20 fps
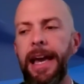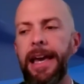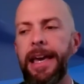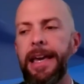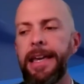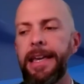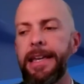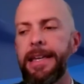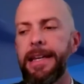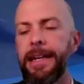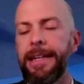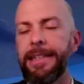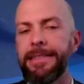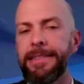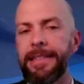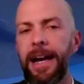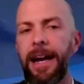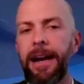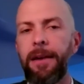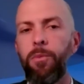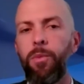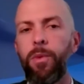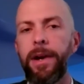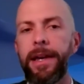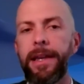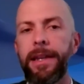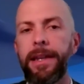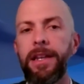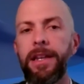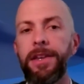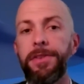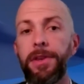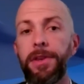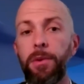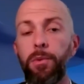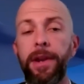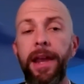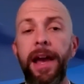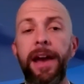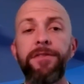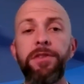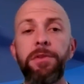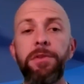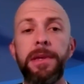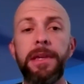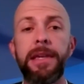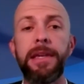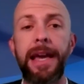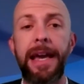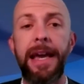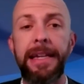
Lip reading: a time when there would have to be